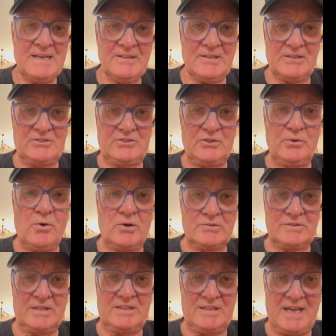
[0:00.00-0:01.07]
the
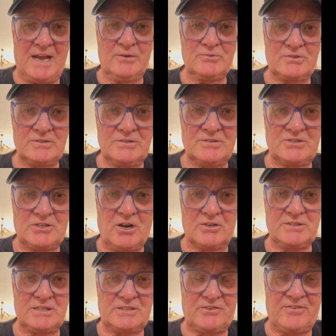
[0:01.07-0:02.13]
200,000
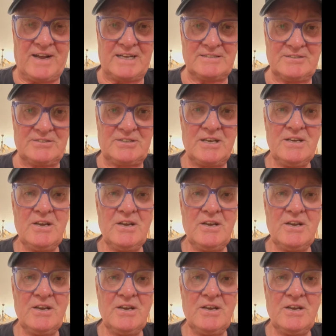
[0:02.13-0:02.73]
Scottish fans